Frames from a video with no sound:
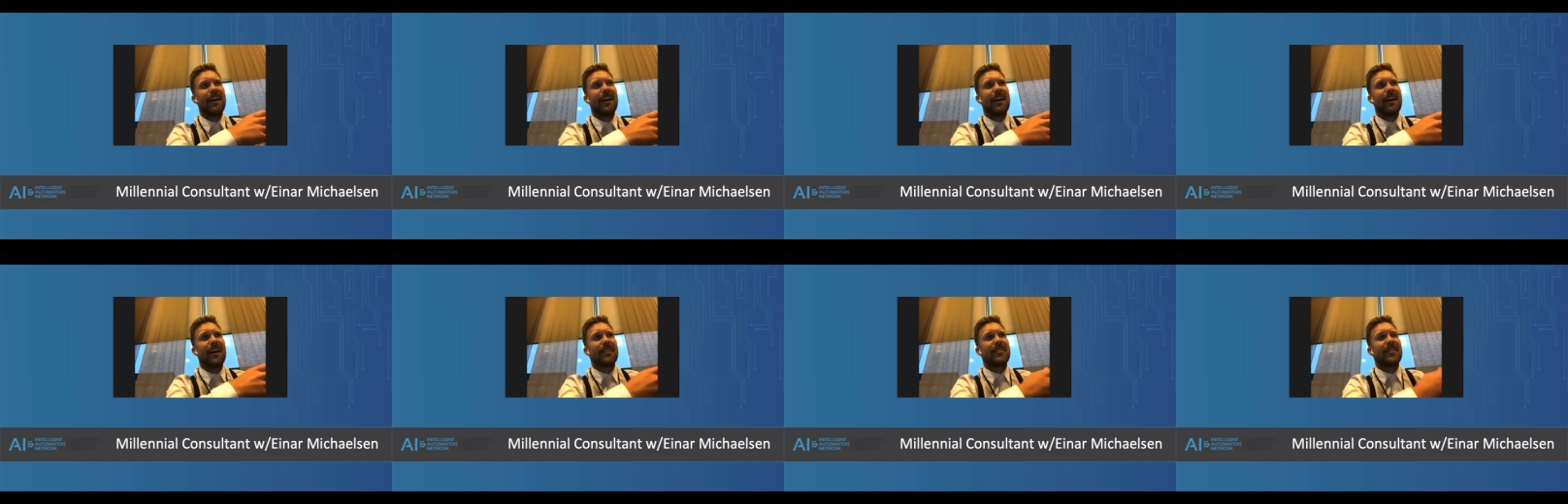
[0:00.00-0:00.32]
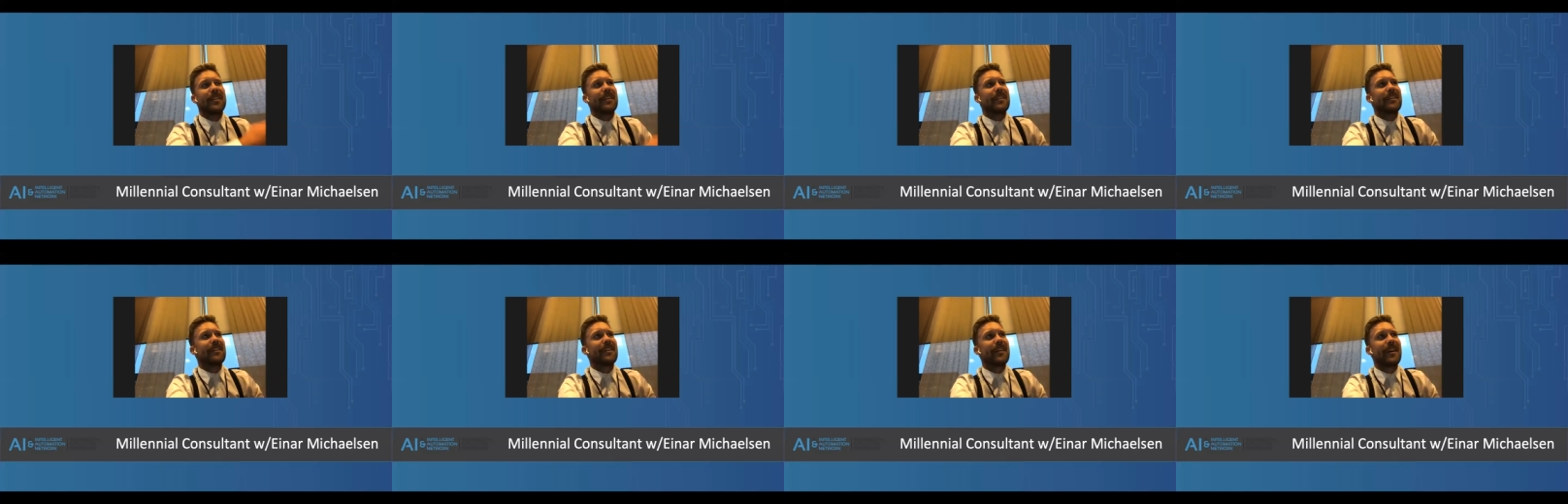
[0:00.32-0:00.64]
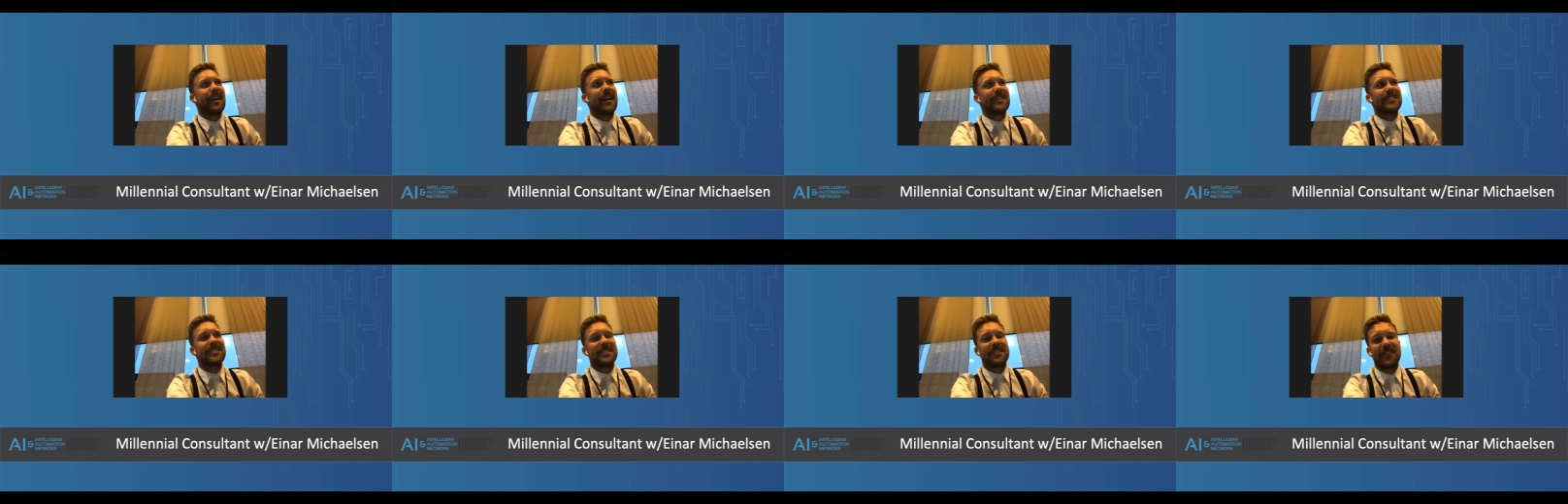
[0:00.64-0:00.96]
I think
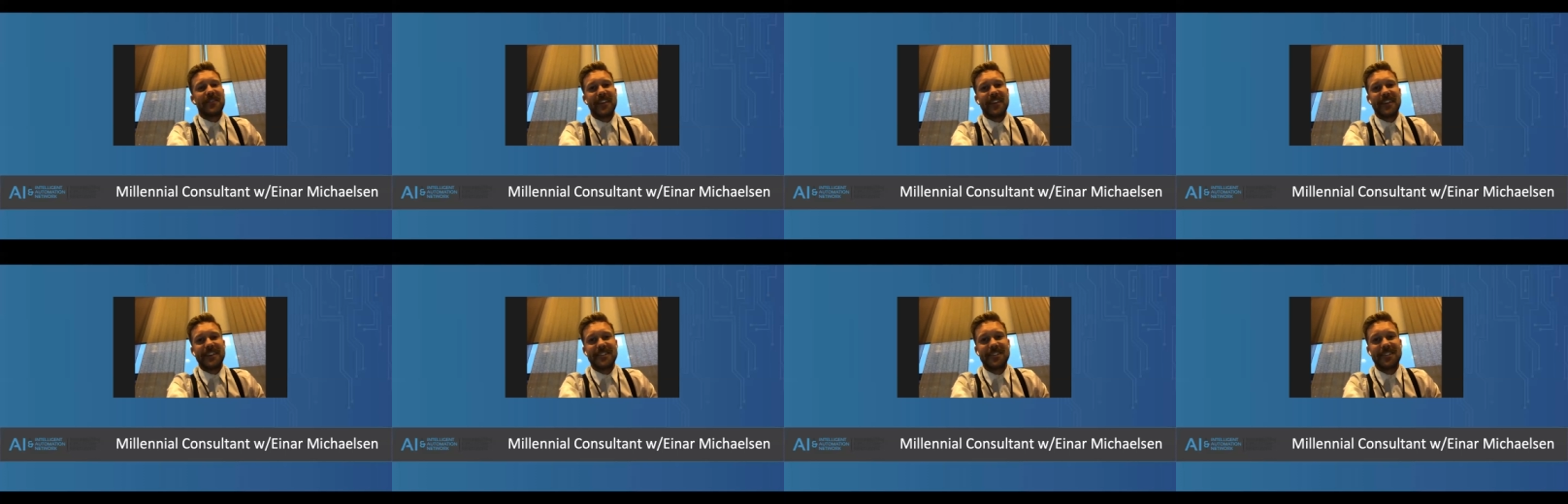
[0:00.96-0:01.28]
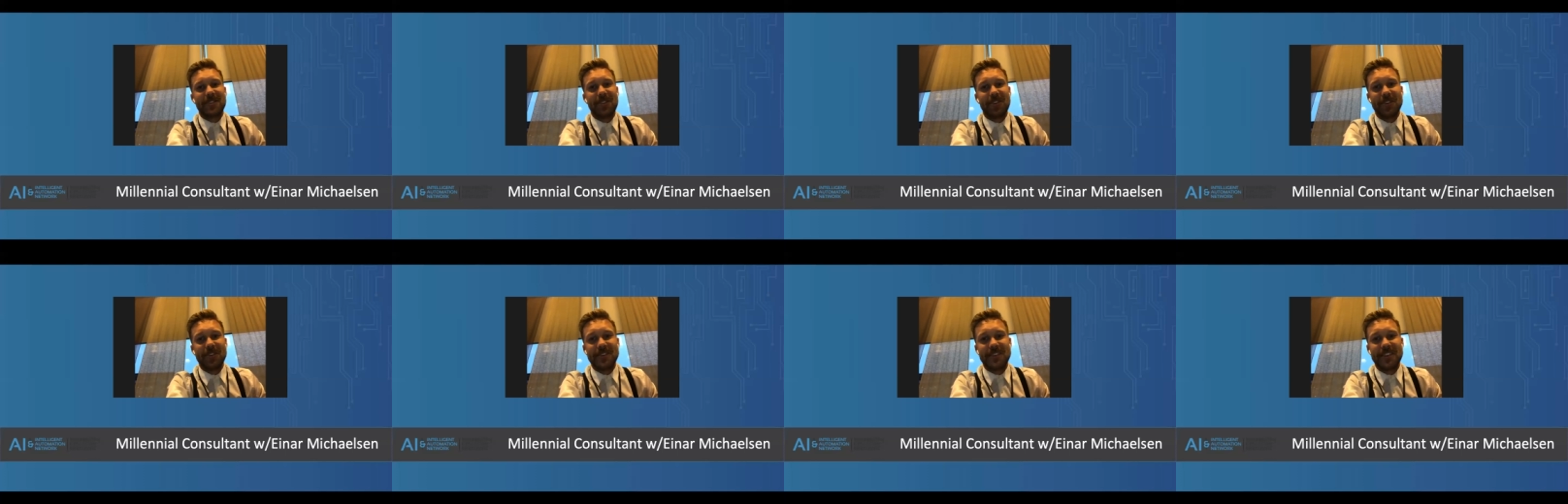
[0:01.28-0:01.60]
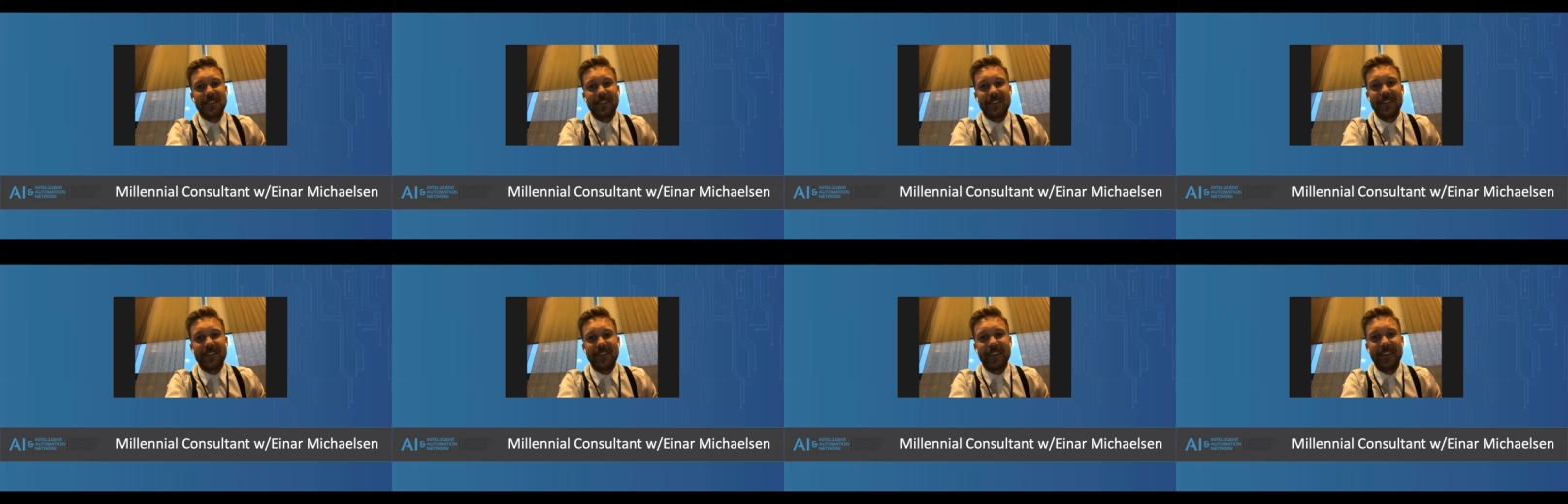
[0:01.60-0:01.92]
HFS calls
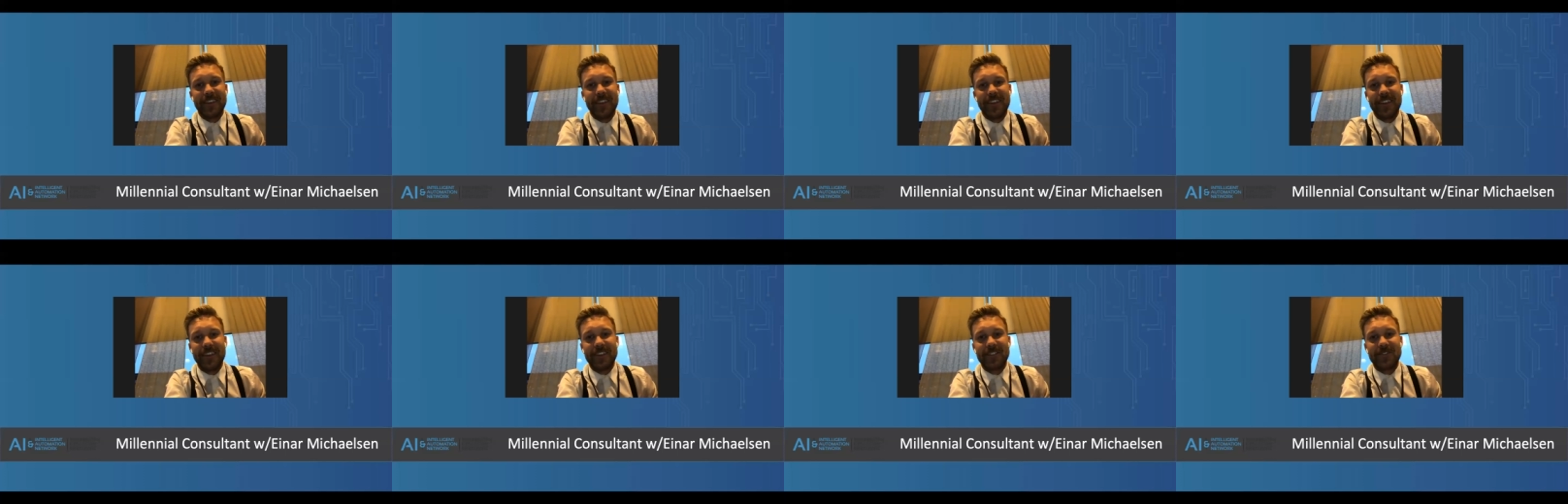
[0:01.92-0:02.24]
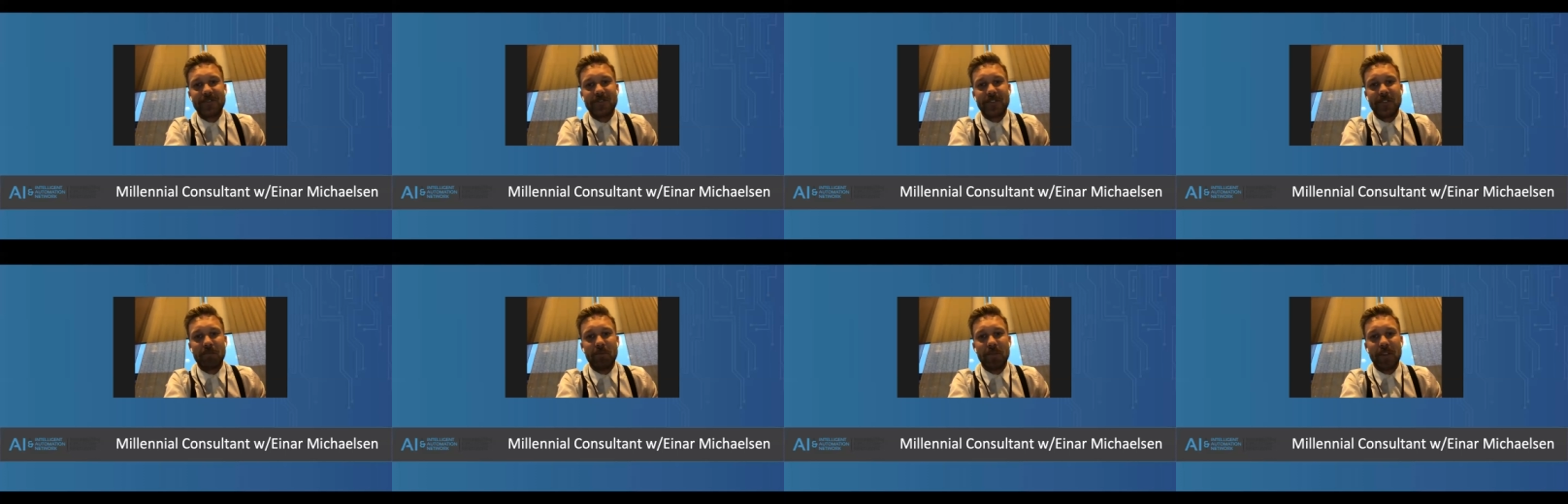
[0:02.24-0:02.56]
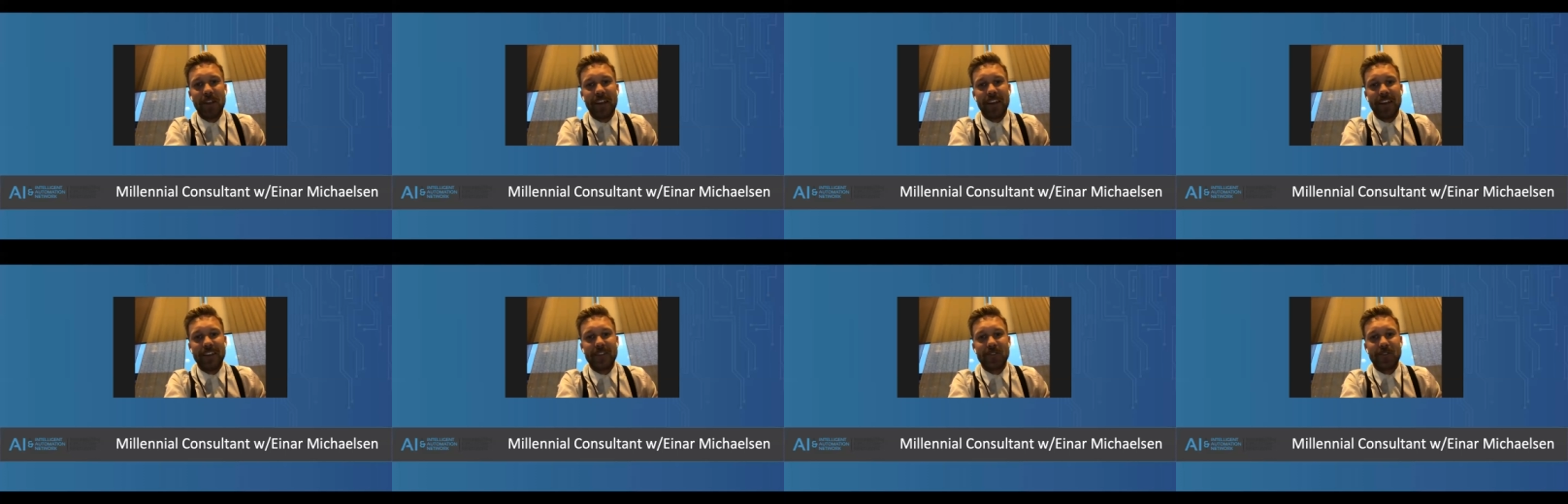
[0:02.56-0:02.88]
it the
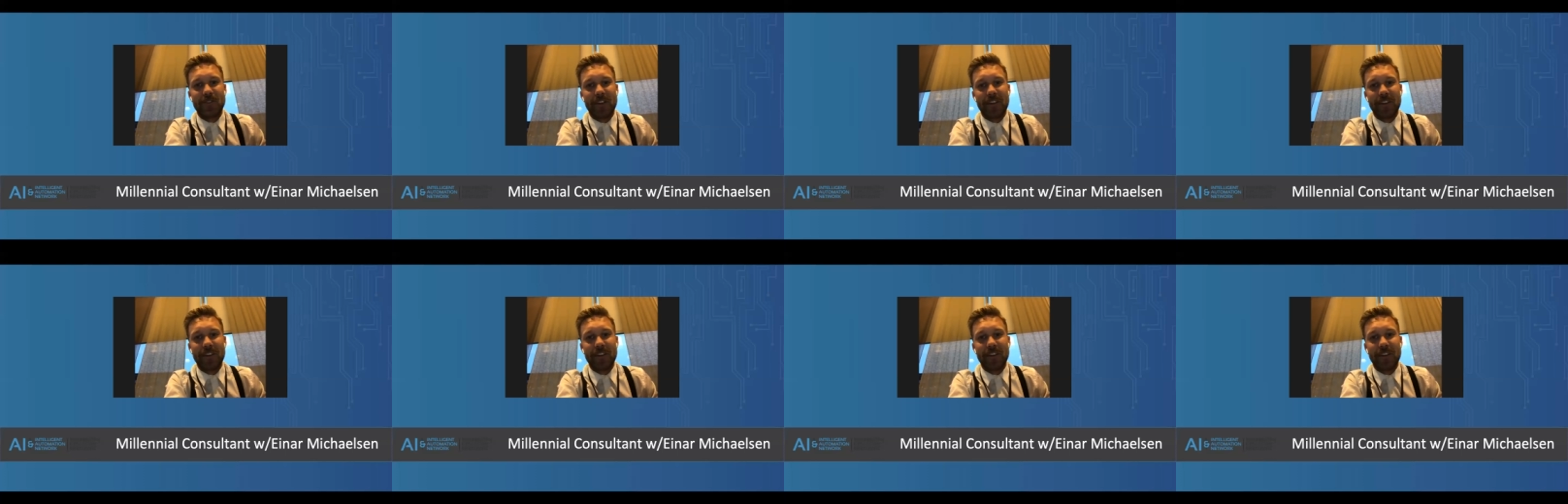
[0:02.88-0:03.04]
AAA